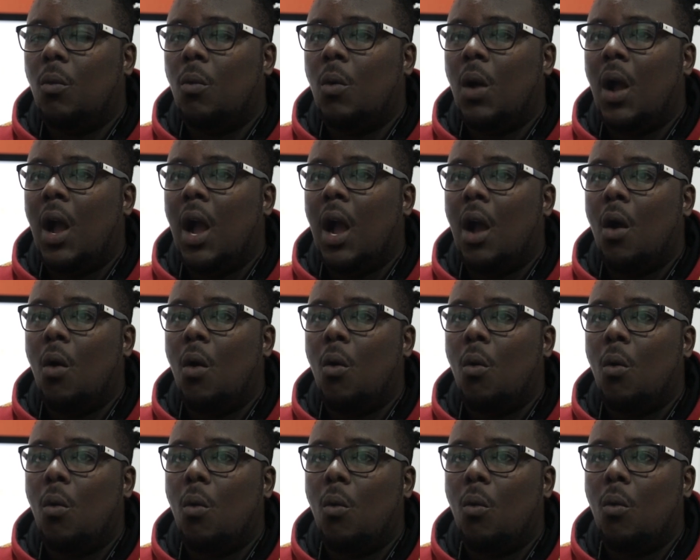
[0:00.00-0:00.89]
wow,
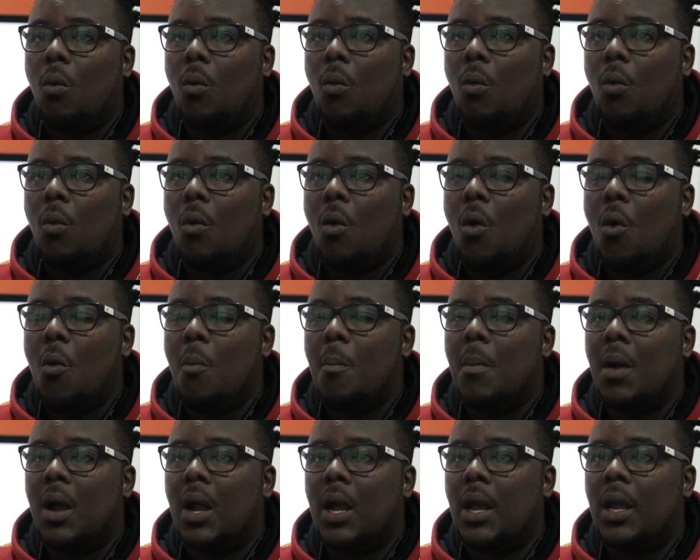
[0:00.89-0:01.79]
oh
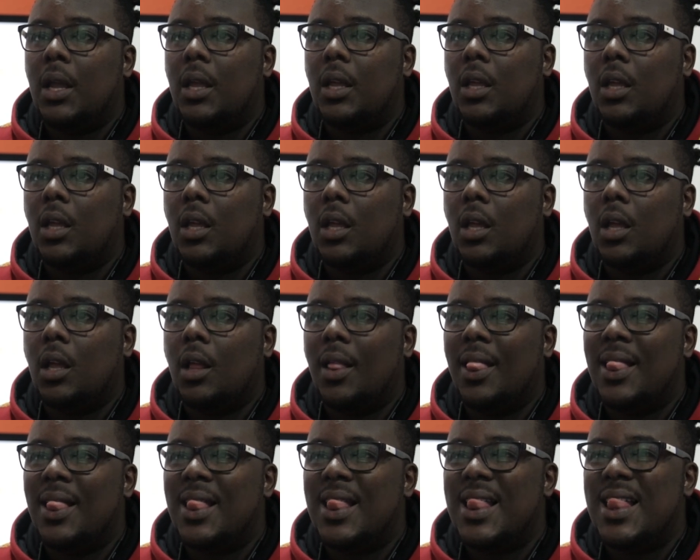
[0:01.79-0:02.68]
my,
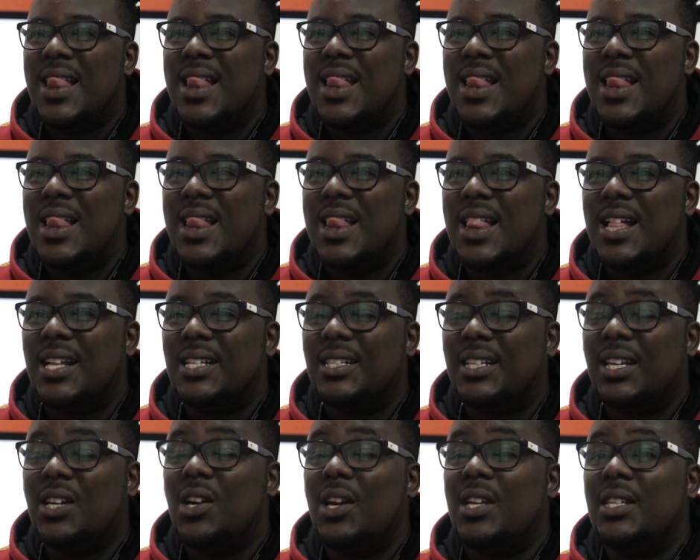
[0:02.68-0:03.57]

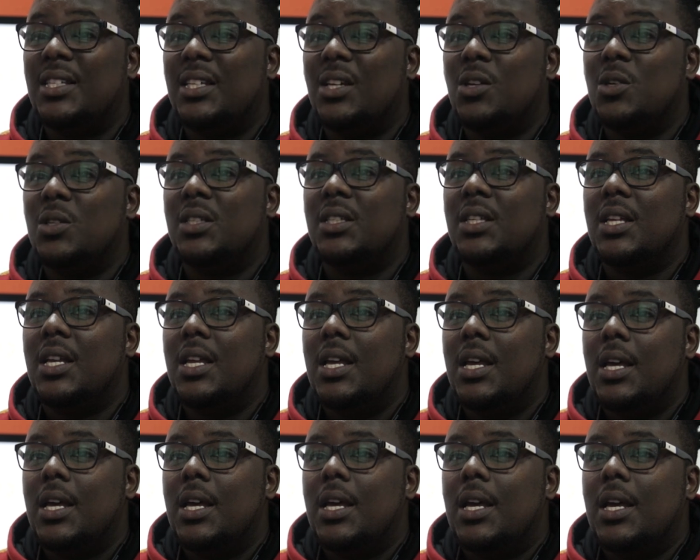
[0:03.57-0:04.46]
it's crazy because
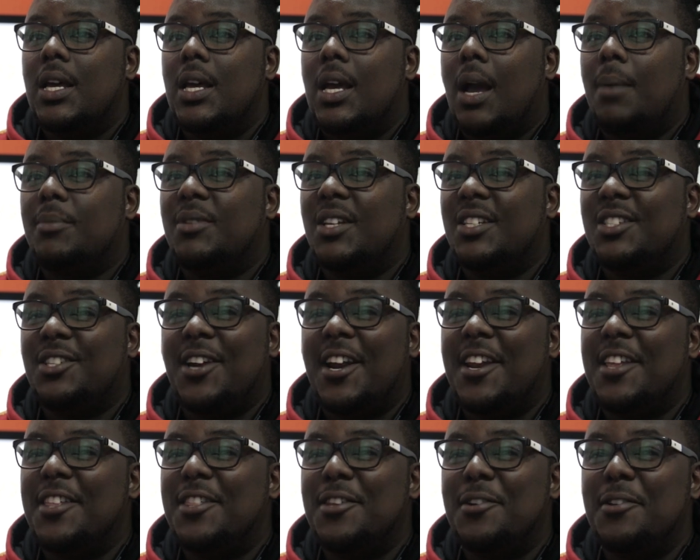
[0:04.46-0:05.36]
I'm just
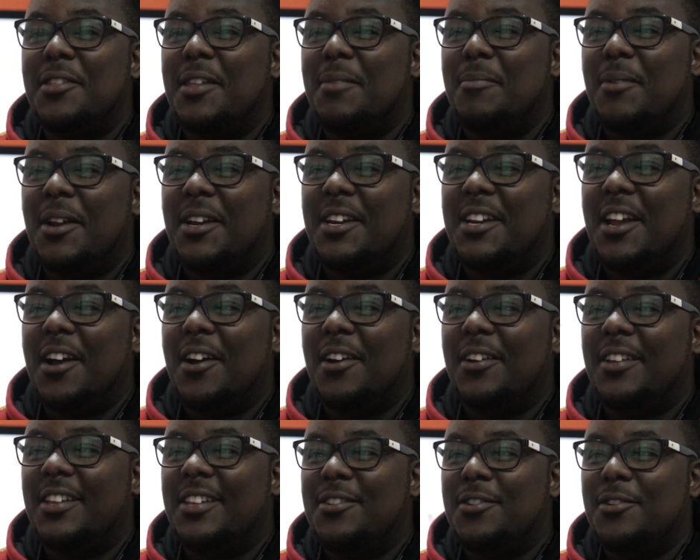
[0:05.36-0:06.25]
running through them right now.
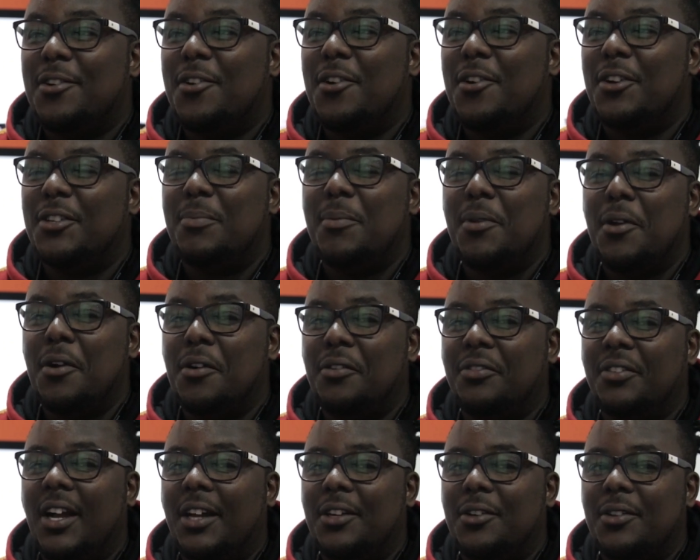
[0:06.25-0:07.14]
You got me
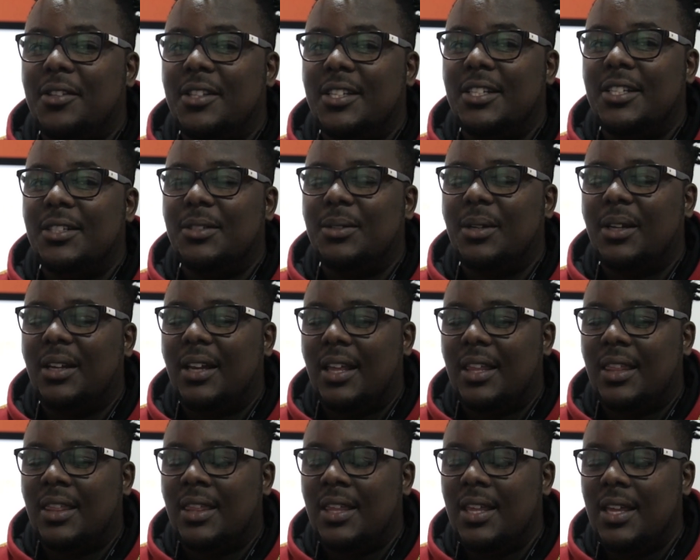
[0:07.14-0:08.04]
off guard on this one.
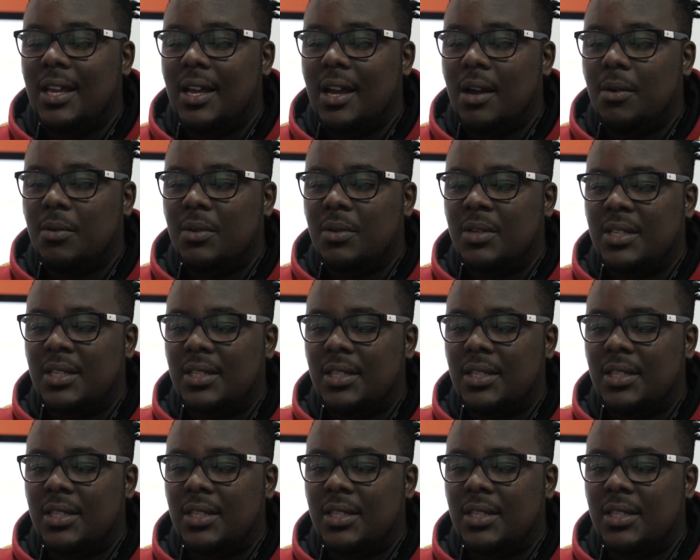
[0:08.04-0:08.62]
I think I would